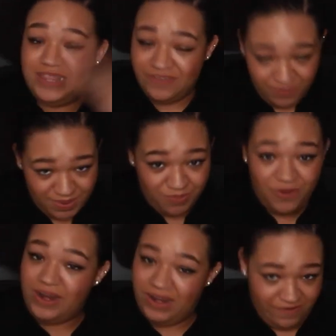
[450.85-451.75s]
different people
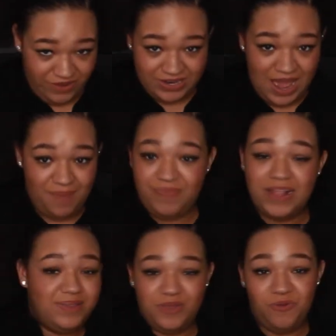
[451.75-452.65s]
in a different time.
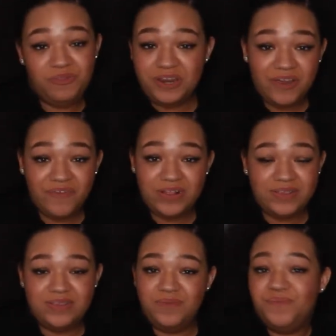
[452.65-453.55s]
That's the only
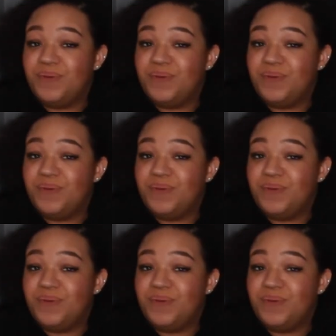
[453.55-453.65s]
difference.